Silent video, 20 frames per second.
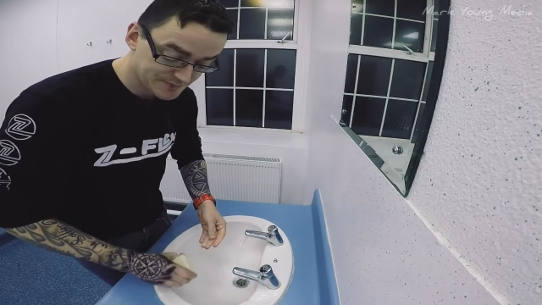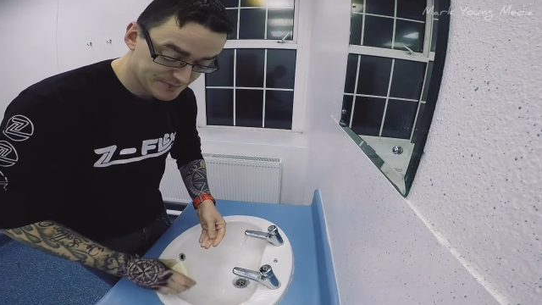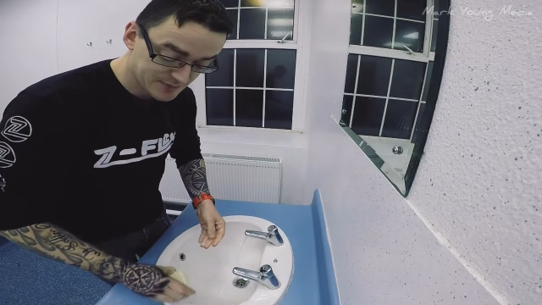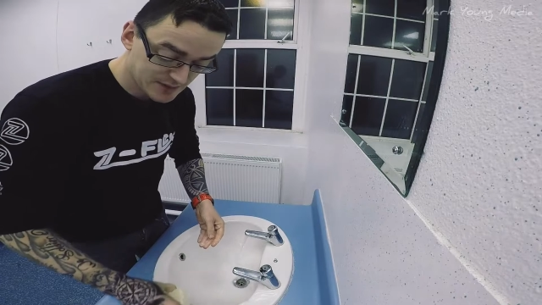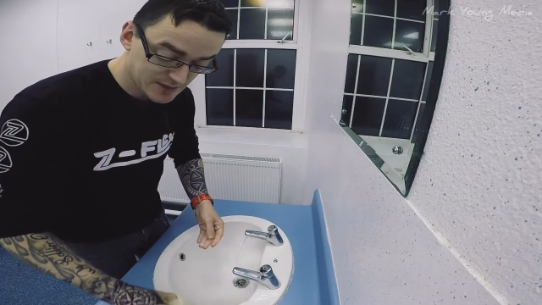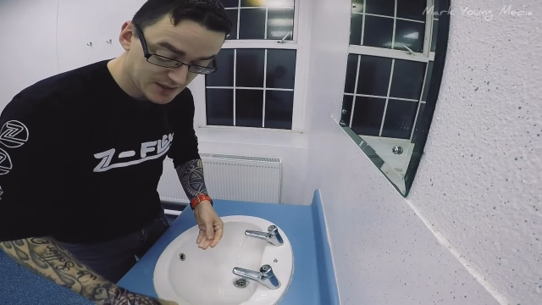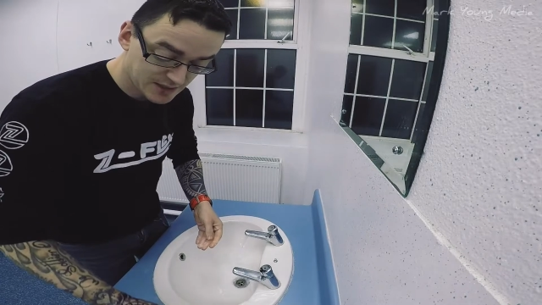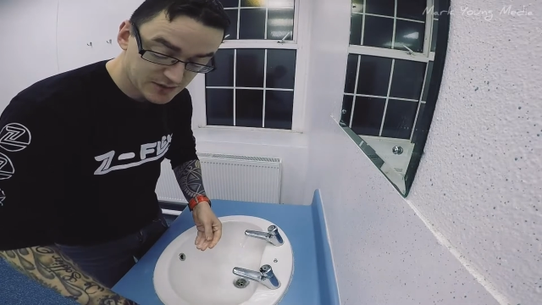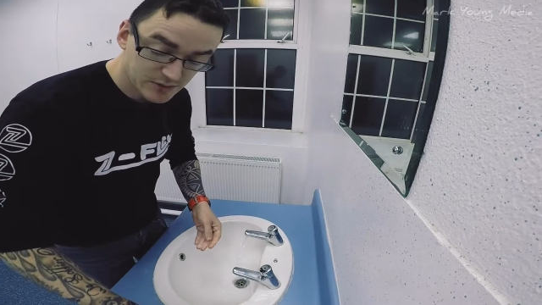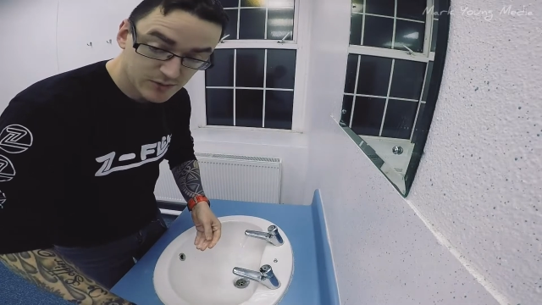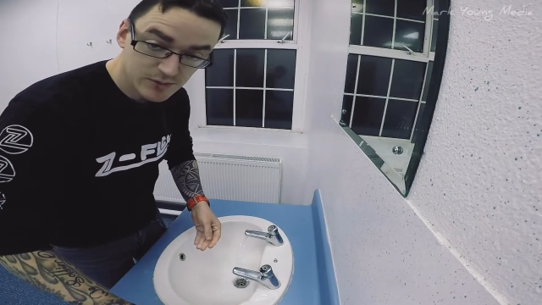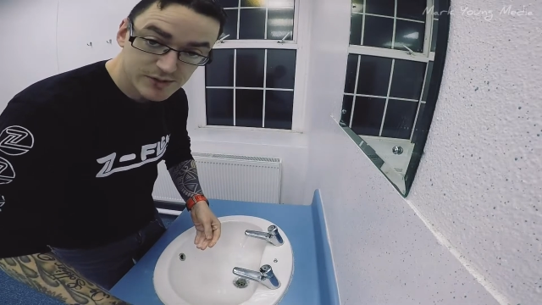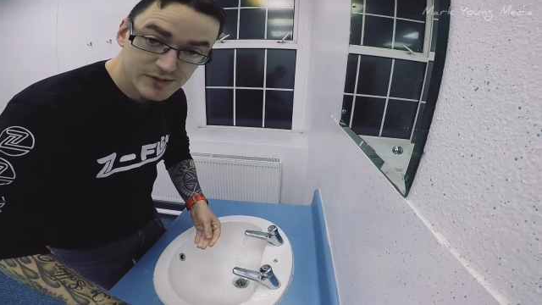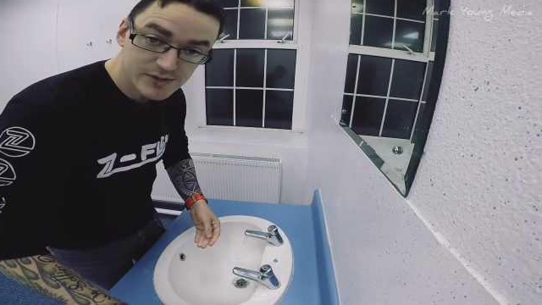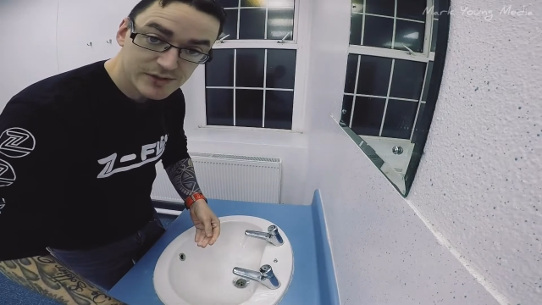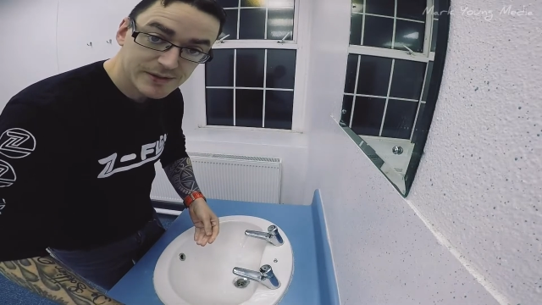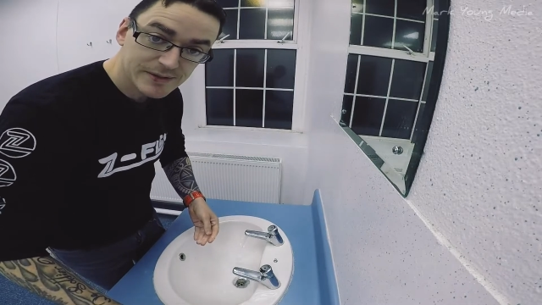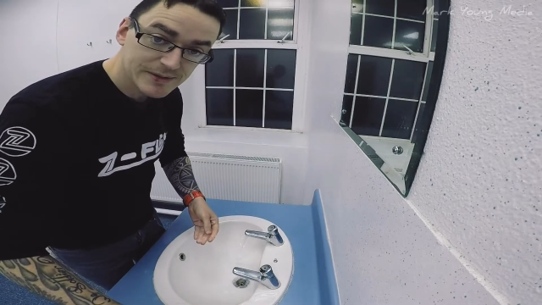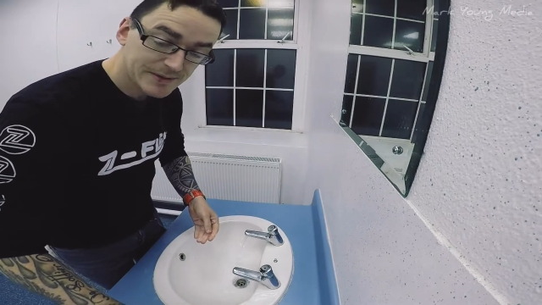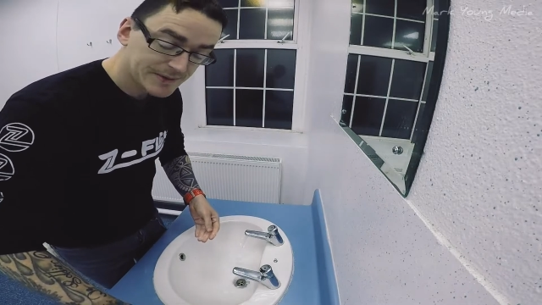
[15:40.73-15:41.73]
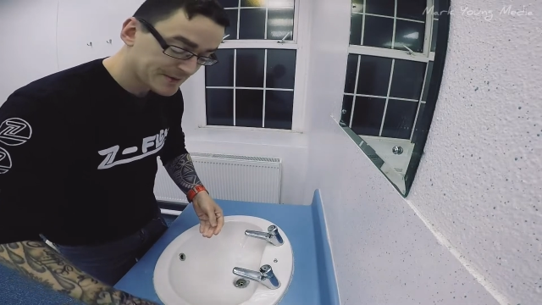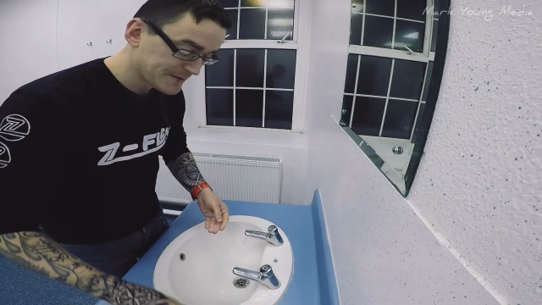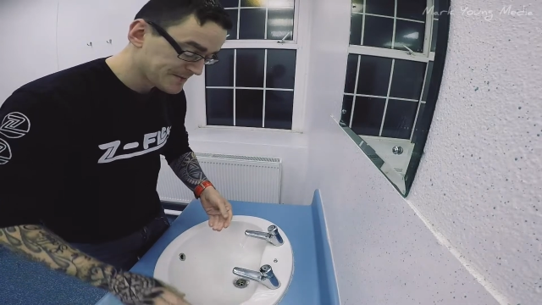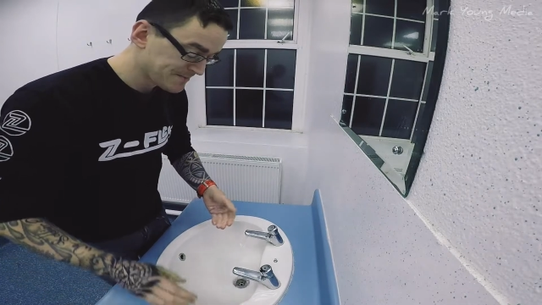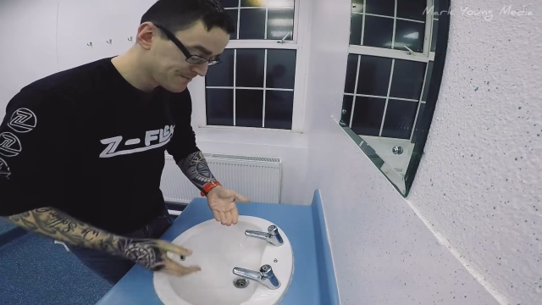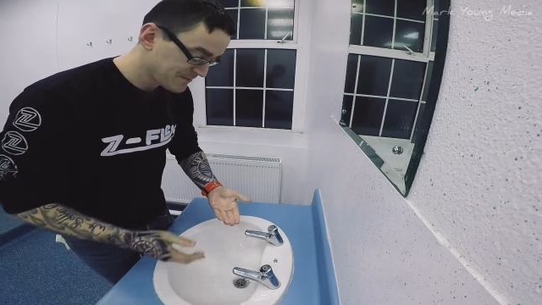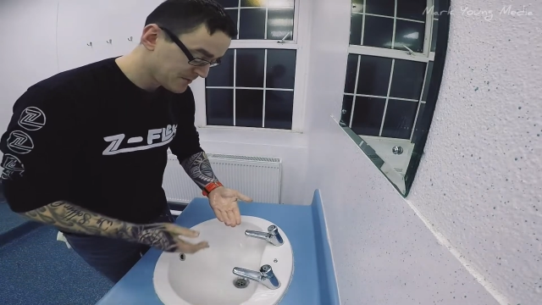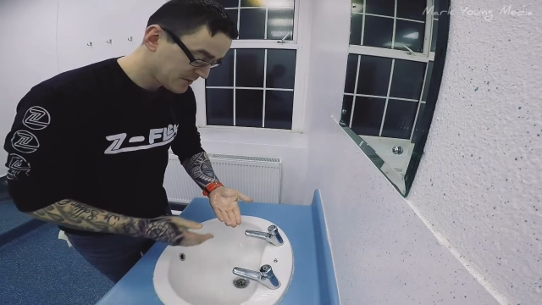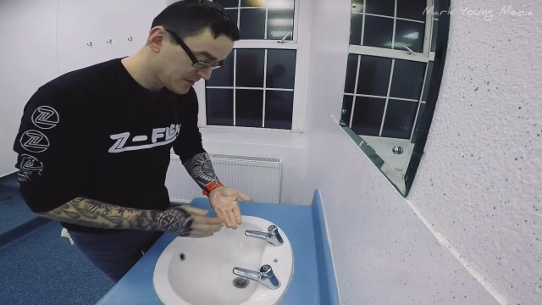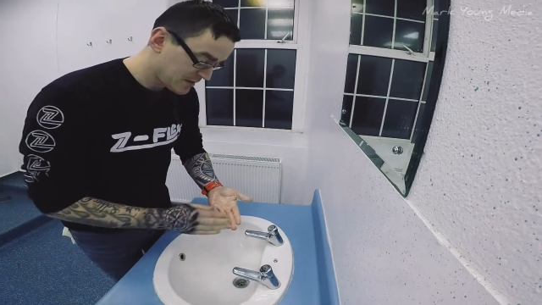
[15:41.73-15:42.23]
tattooist.
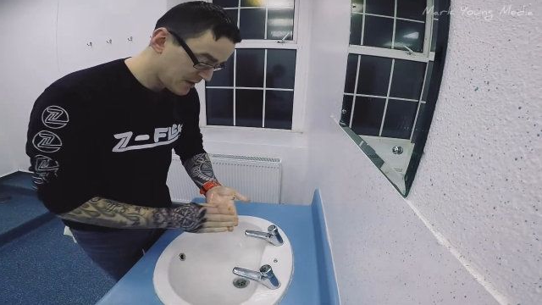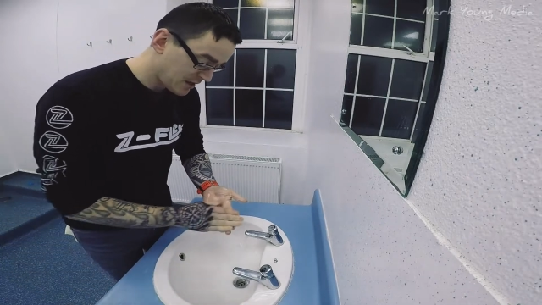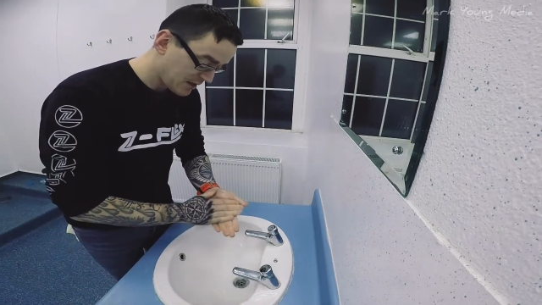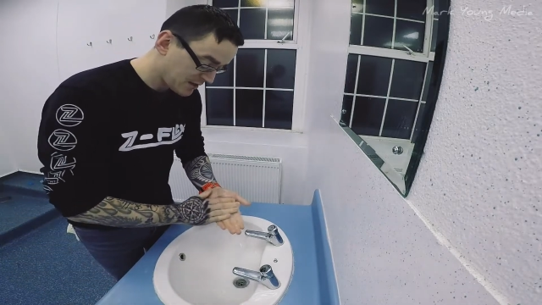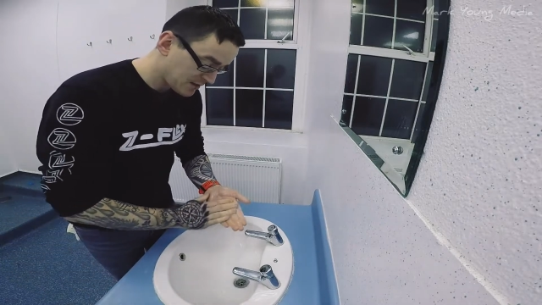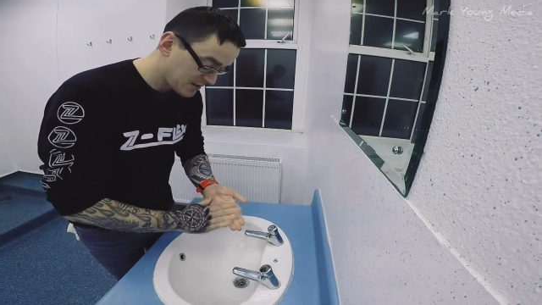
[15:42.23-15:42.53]
And